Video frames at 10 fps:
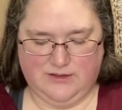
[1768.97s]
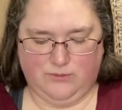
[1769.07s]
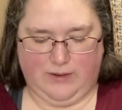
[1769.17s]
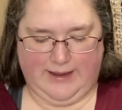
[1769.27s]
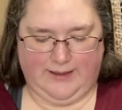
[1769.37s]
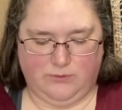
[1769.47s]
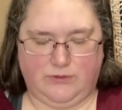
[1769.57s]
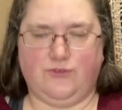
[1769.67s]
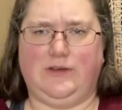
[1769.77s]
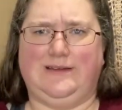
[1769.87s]
Why I would
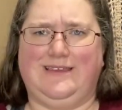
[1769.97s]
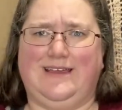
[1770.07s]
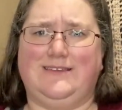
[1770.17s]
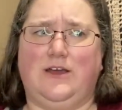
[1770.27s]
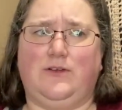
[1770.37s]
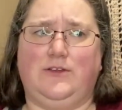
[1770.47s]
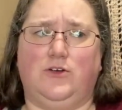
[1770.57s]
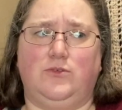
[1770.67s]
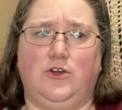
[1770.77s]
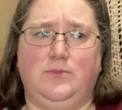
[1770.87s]
have written that down, I
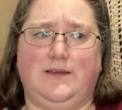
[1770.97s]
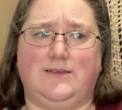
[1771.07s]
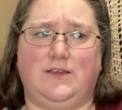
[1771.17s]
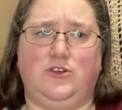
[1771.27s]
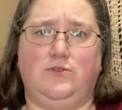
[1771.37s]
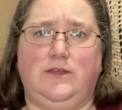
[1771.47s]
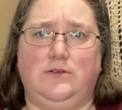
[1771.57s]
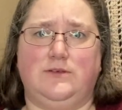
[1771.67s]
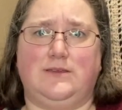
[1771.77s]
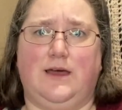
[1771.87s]
don't know, because I knew he
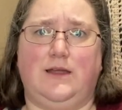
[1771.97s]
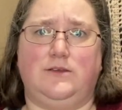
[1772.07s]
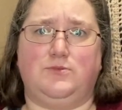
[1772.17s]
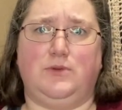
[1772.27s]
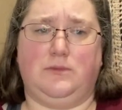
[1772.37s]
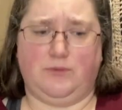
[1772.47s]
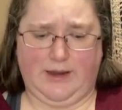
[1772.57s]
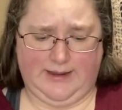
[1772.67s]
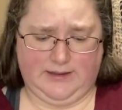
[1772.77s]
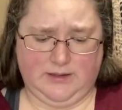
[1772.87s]
was on spring
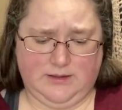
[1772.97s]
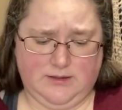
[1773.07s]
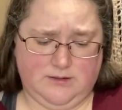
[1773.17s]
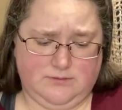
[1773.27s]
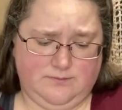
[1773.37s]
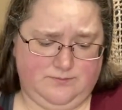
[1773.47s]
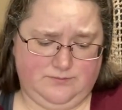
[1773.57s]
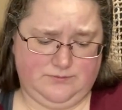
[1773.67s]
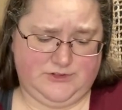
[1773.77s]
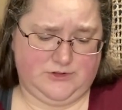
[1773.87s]
break.
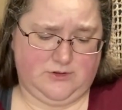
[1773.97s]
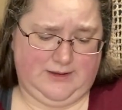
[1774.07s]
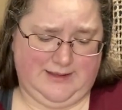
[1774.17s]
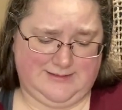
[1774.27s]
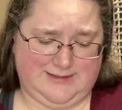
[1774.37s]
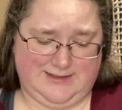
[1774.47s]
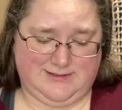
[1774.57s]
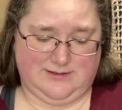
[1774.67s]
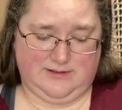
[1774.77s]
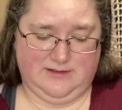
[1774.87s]
So I guess that's
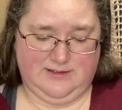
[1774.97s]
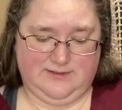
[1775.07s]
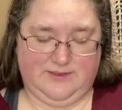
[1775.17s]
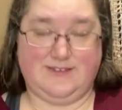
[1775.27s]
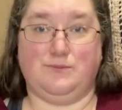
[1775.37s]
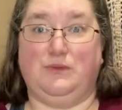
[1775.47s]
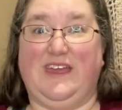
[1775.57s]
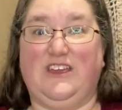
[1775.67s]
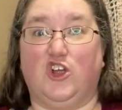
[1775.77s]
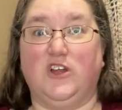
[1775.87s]
a
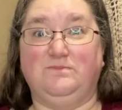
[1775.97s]
blanker.